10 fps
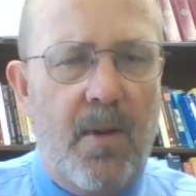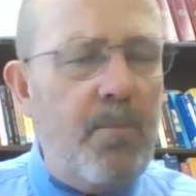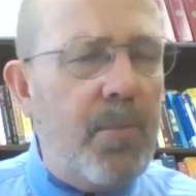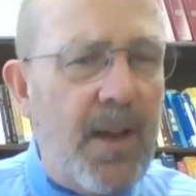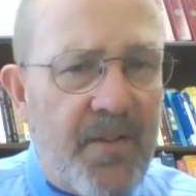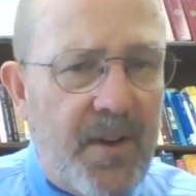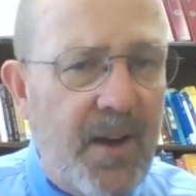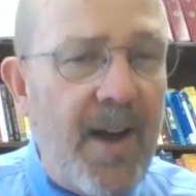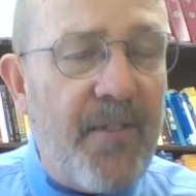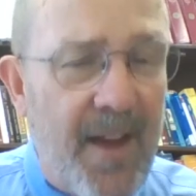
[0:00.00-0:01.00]
the blessed
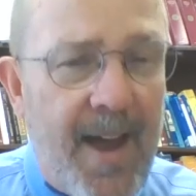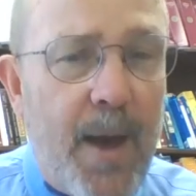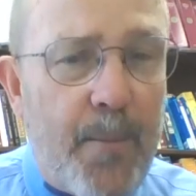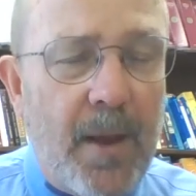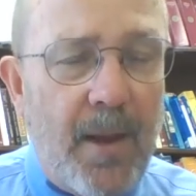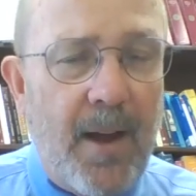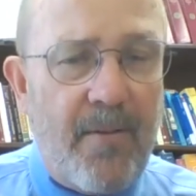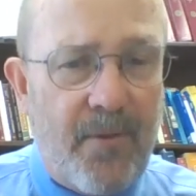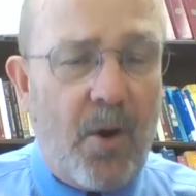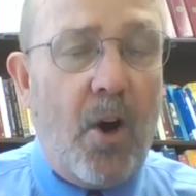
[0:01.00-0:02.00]
life, the happy life
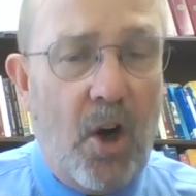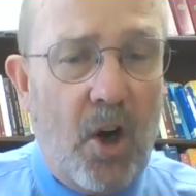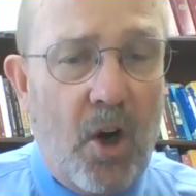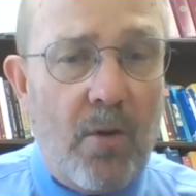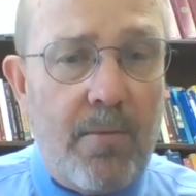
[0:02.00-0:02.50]
for all.